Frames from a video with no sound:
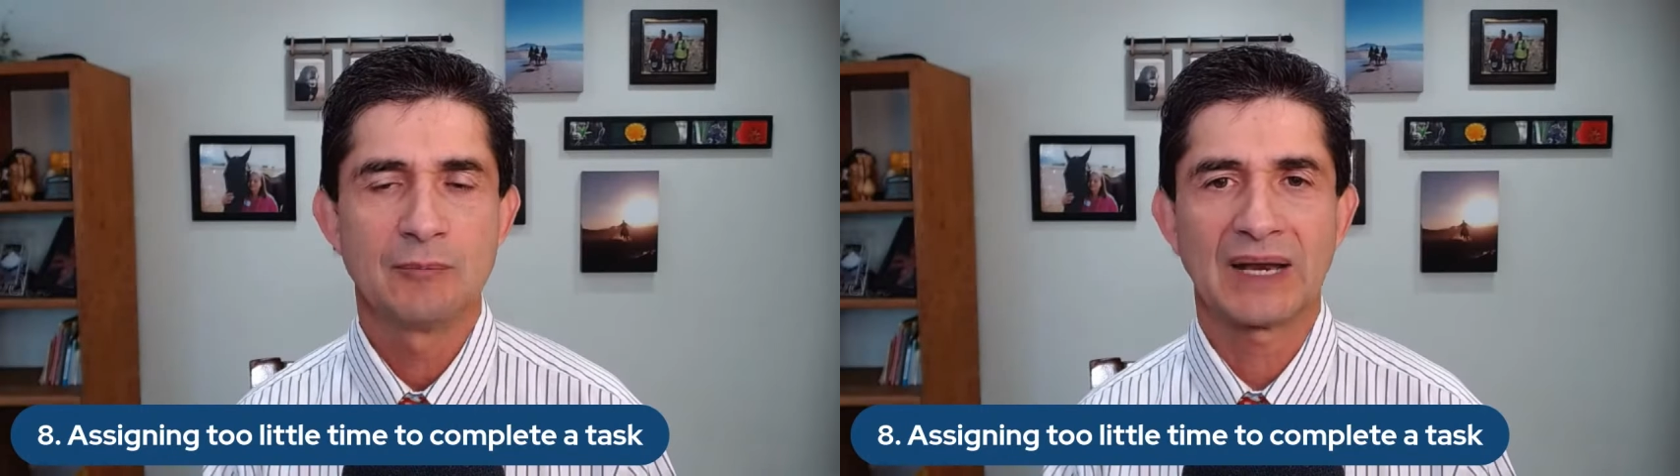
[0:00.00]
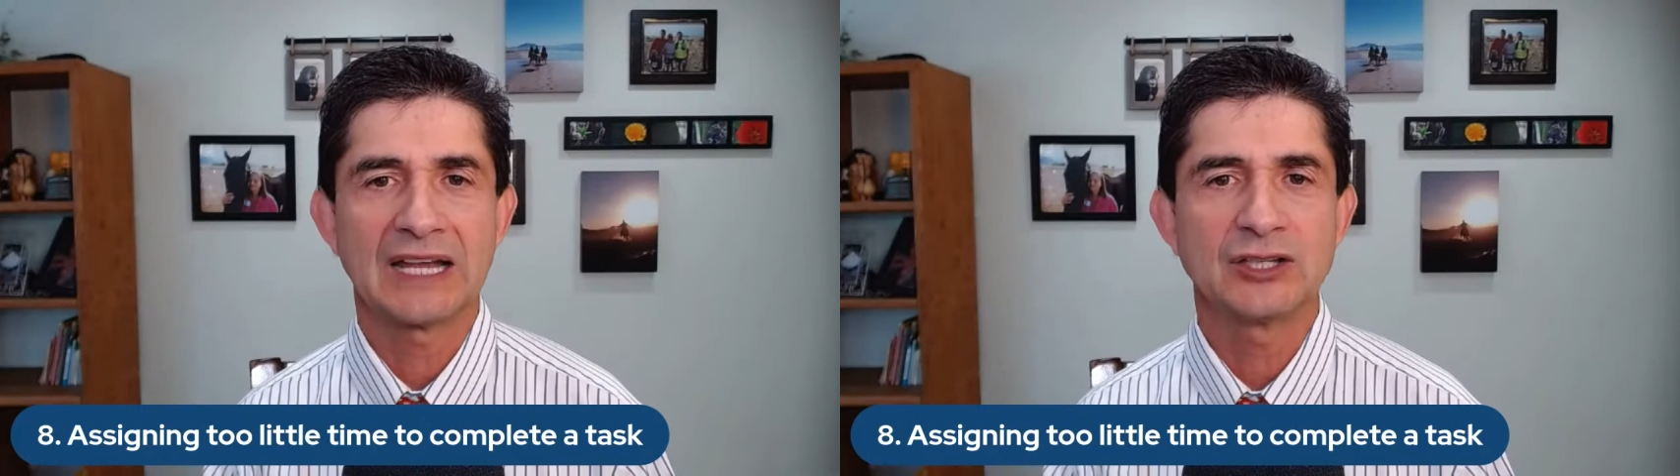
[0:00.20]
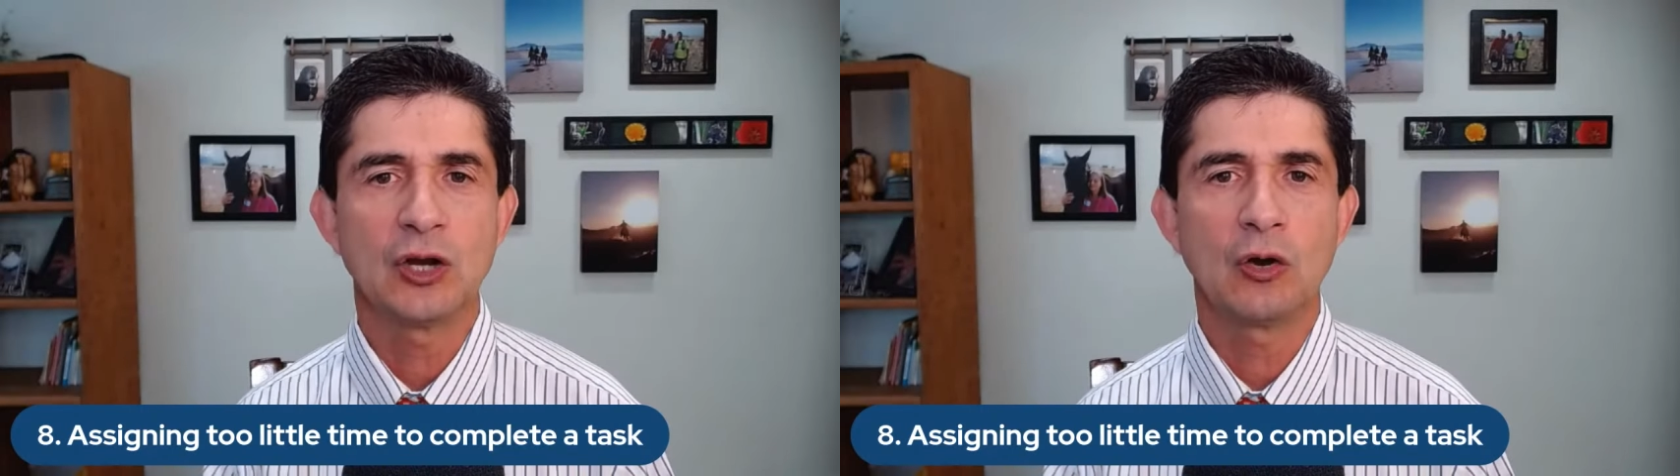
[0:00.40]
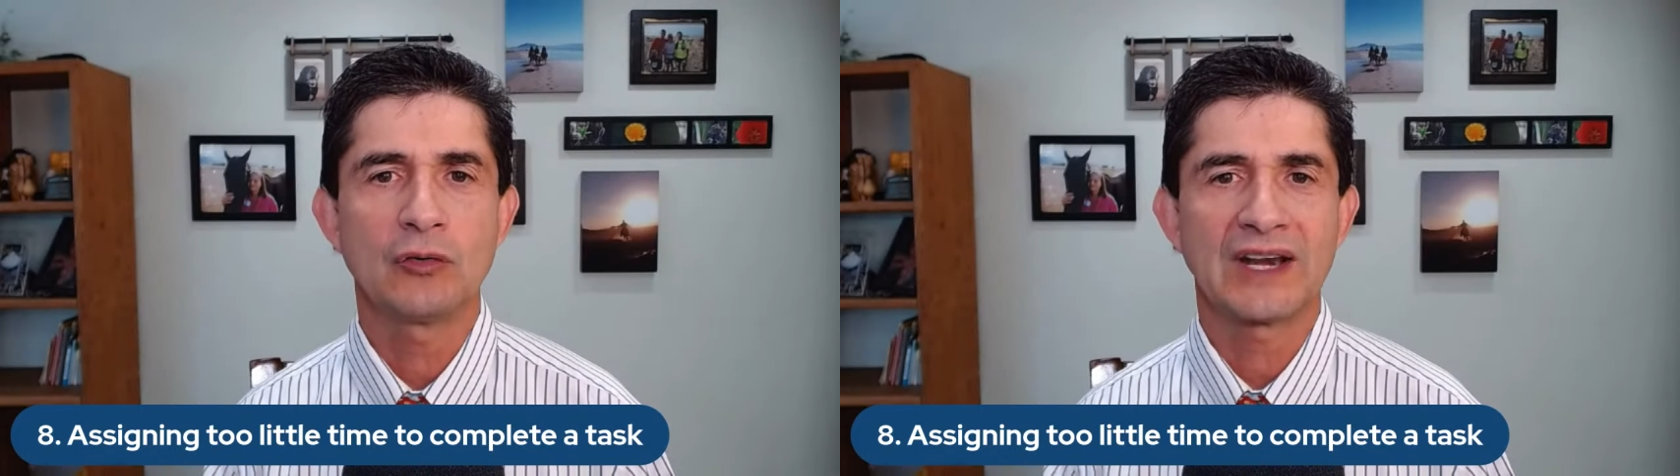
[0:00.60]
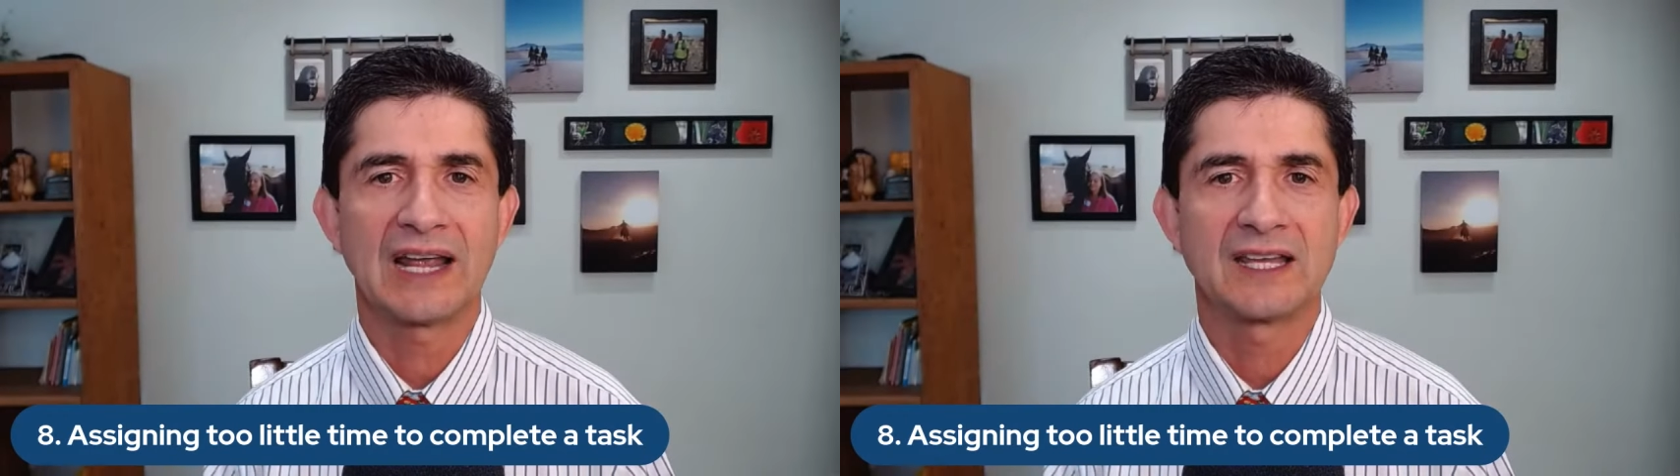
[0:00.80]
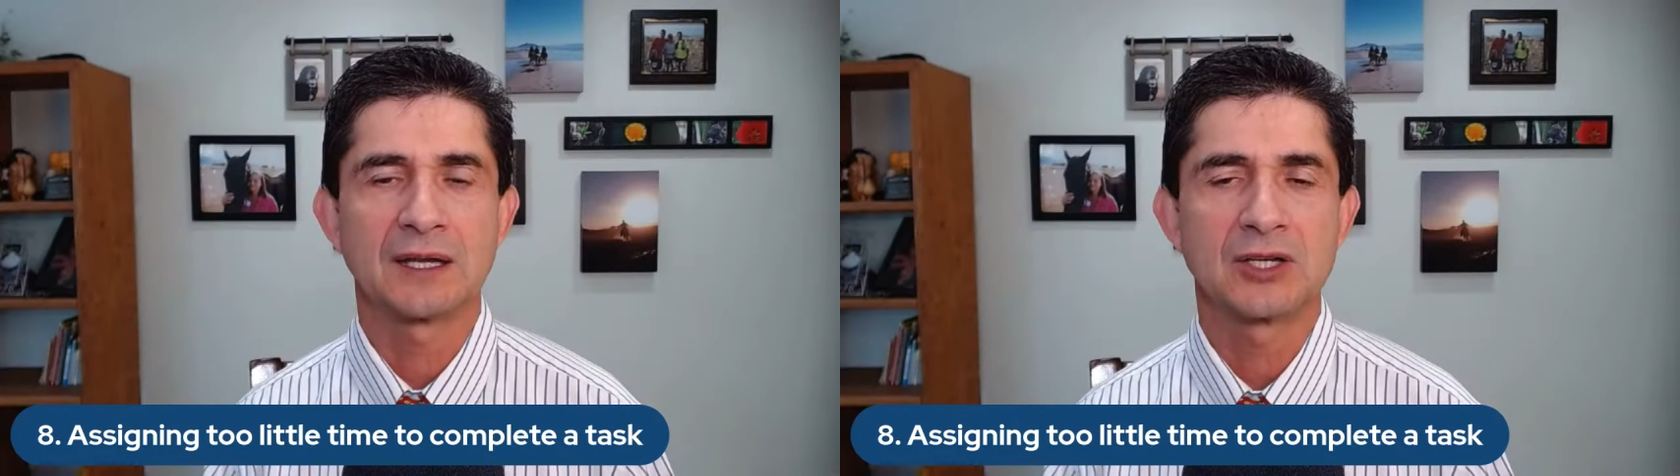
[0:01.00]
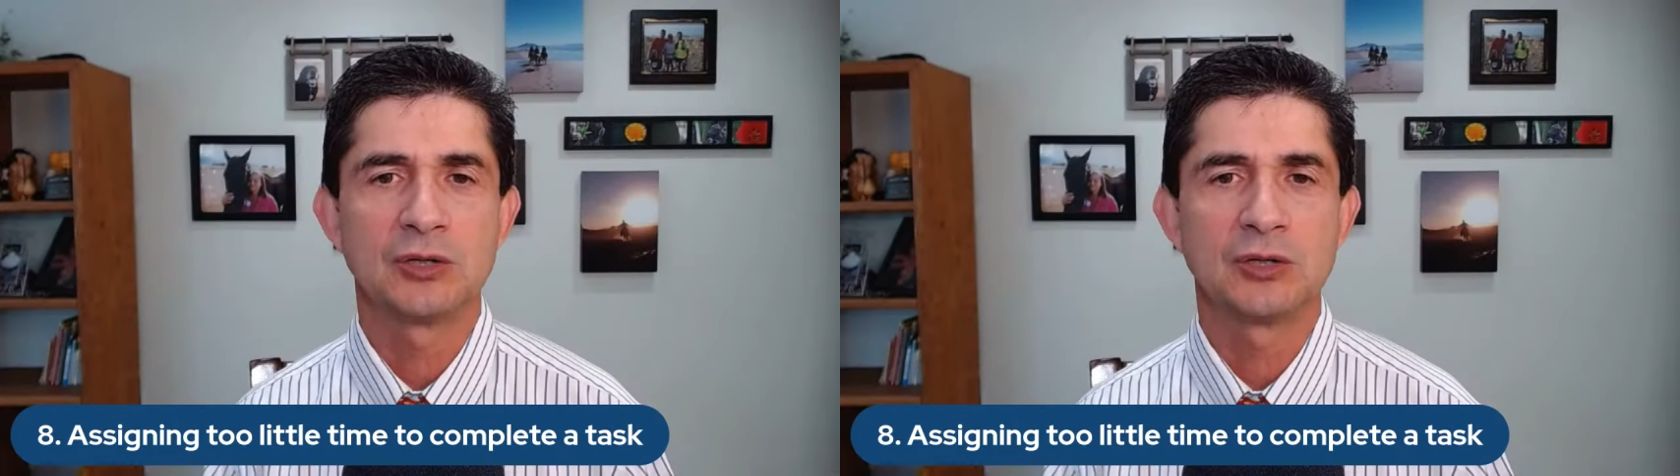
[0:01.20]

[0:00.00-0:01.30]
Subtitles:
but I know that I can